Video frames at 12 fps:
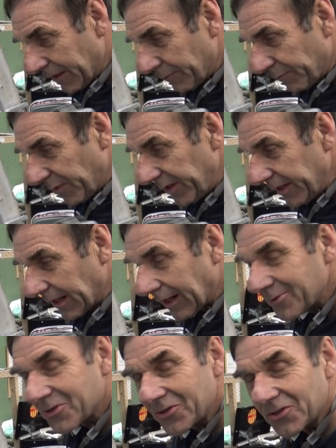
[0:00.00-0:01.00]
pretty
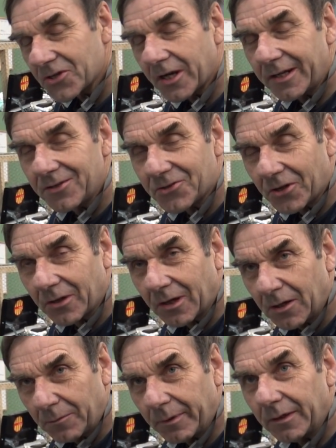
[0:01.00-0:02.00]
close to the skin, so they're
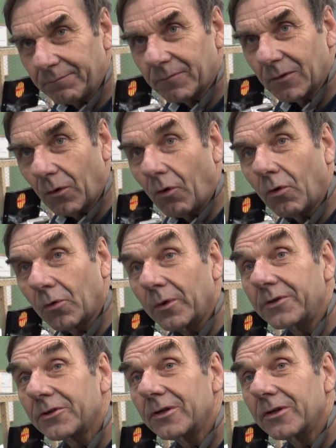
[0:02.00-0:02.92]
going to be awkward.